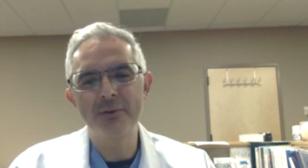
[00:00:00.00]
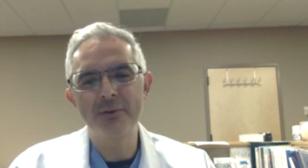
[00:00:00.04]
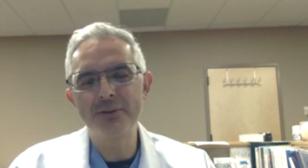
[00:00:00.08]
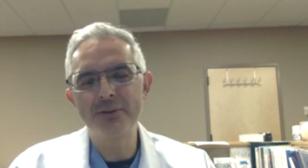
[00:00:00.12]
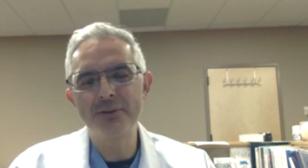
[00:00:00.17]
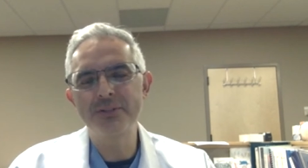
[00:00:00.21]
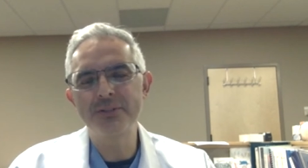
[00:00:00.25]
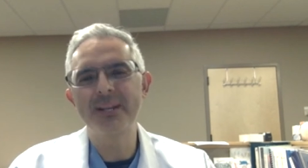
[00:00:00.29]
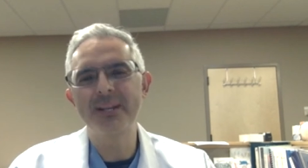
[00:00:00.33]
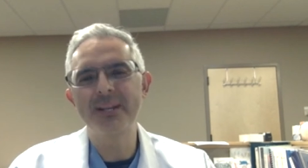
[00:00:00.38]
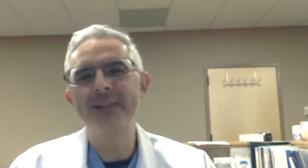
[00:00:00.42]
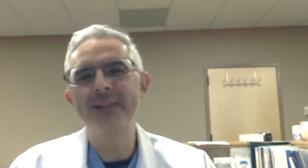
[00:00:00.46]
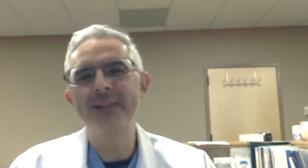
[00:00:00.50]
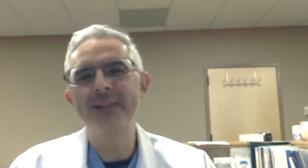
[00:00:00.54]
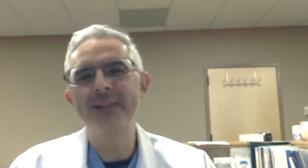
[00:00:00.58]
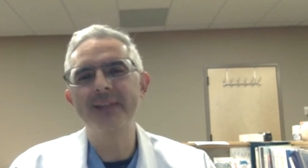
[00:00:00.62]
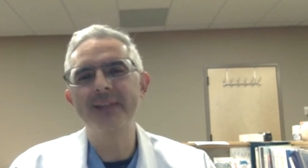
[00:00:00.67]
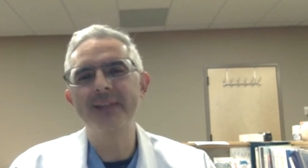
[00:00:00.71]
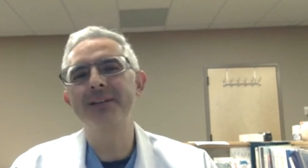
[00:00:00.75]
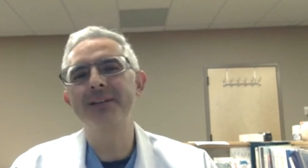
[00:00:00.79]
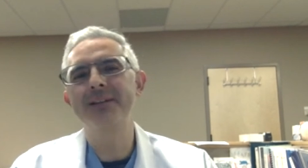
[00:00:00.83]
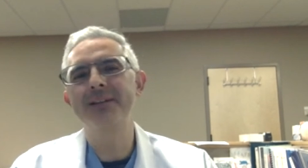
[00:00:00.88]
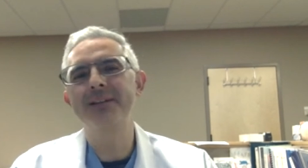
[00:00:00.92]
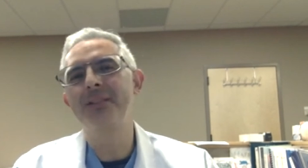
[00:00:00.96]
a question that
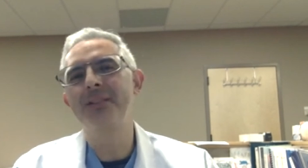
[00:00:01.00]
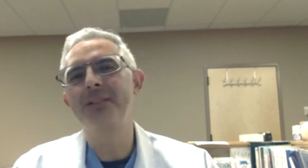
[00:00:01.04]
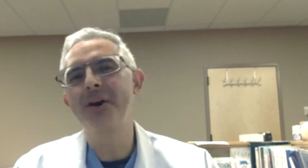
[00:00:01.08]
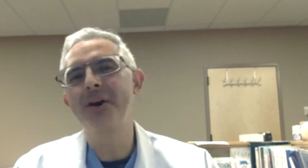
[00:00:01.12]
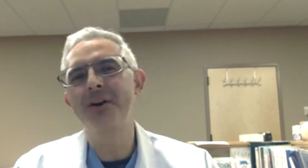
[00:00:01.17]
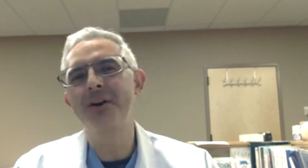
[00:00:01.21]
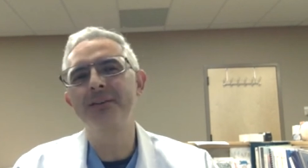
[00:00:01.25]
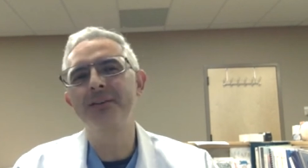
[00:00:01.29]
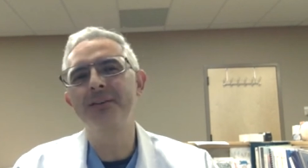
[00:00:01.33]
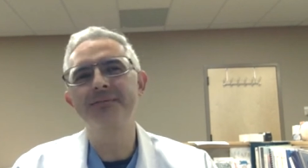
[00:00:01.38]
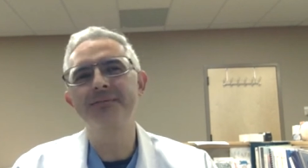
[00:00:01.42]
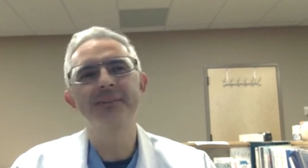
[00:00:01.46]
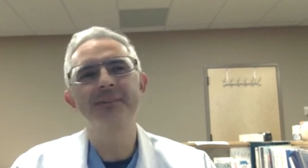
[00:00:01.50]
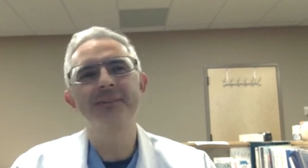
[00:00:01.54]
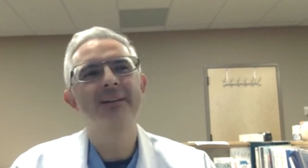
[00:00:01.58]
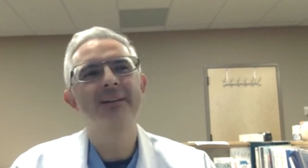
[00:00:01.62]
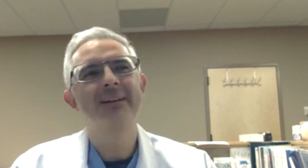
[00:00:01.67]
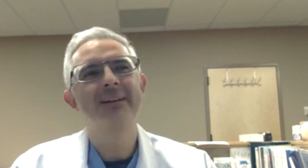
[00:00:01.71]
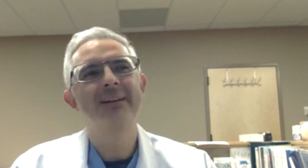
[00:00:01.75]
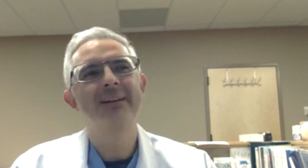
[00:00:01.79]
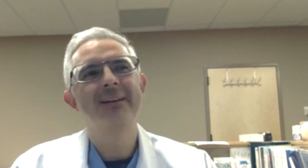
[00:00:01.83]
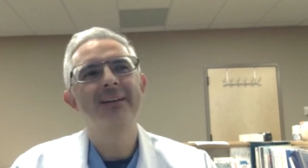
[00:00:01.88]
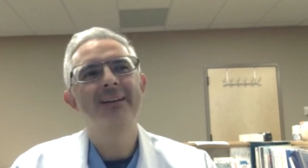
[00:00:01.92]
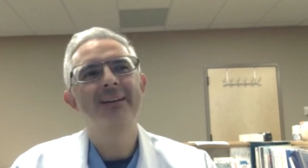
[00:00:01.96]
has a lot of
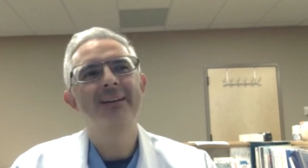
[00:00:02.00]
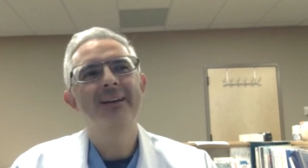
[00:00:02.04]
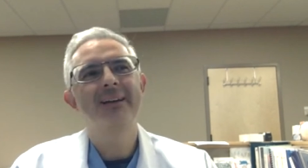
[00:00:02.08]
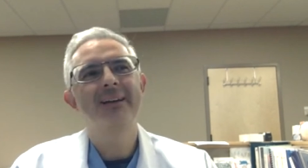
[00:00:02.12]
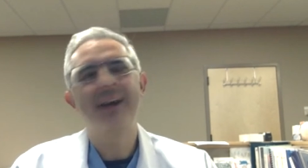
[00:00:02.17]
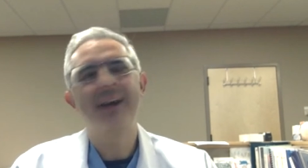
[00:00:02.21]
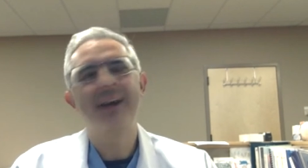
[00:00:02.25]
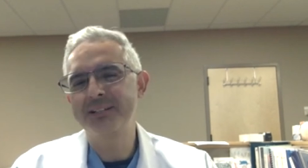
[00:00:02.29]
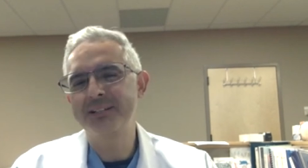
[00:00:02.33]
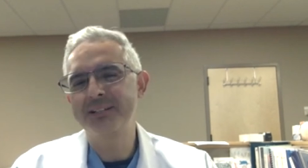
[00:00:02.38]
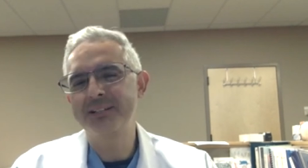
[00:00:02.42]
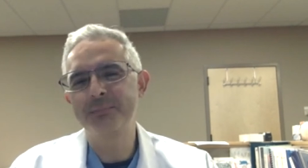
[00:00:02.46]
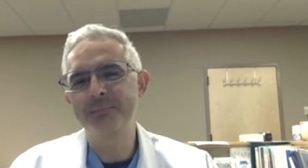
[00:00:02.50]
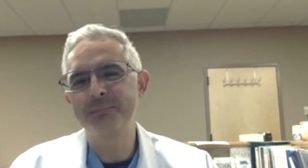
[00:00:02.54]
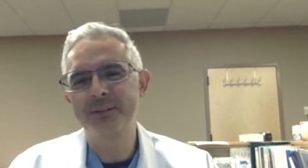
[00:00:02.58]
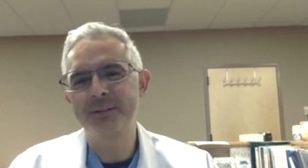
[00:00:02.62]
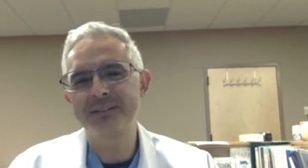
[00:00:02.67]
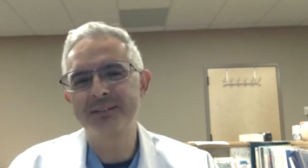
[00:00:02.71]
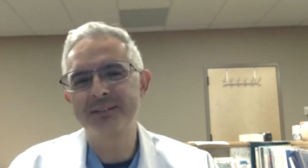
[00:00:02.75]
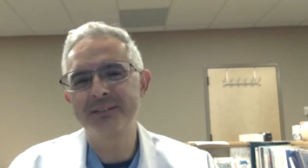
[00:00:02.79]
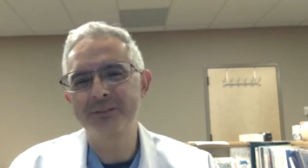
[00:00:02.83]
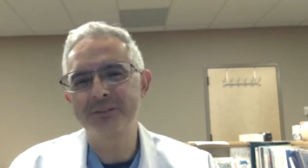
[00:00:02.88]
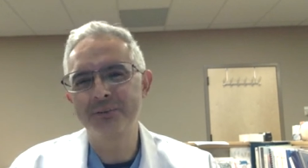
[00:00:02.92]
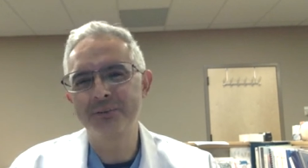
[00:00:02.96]

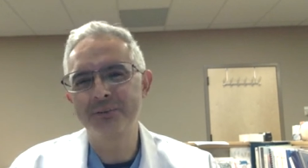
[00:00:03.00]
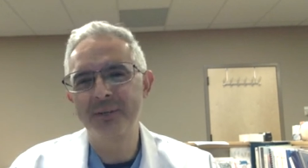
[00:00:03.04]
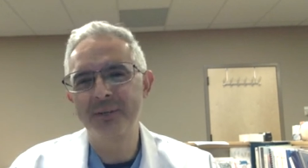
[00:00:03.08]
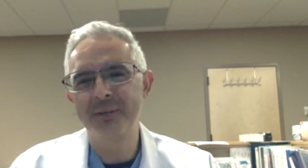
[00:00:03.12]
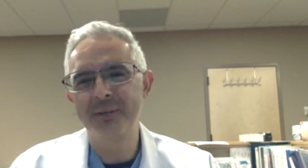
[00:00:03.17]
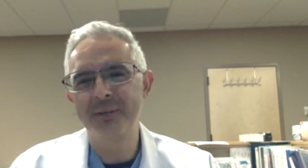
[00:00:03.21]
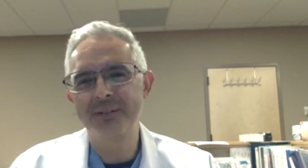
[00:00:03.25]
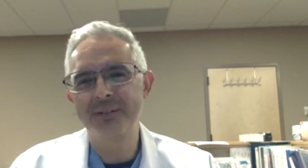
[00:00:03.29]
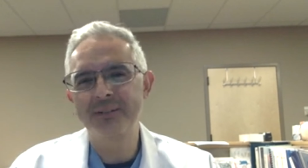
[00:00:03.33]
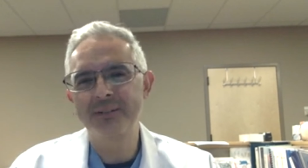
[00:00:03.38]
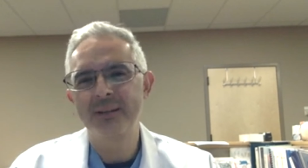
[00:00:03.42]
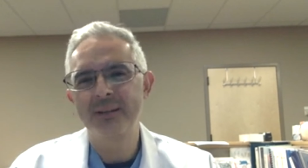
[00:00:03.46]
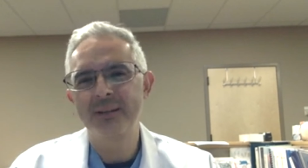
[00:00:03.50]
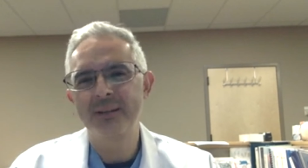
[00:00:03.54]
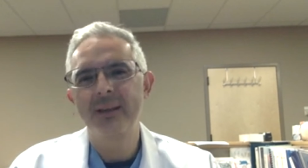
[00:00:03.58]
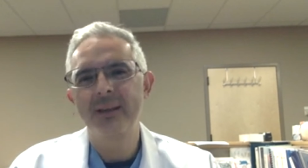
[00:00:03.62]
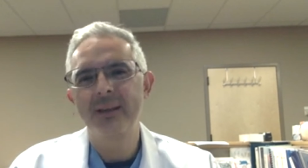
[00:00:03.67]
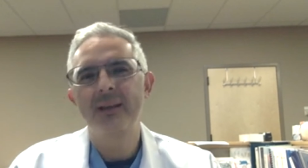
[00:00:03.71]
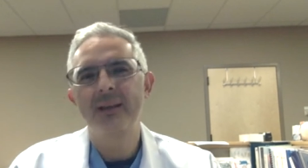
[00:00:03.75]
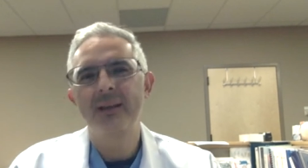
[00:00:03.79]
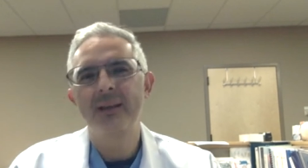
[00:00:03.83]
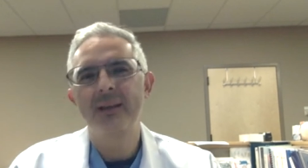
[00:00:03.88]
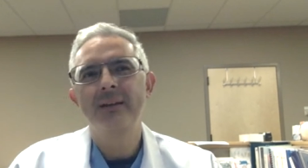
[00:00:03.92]
aspects to it.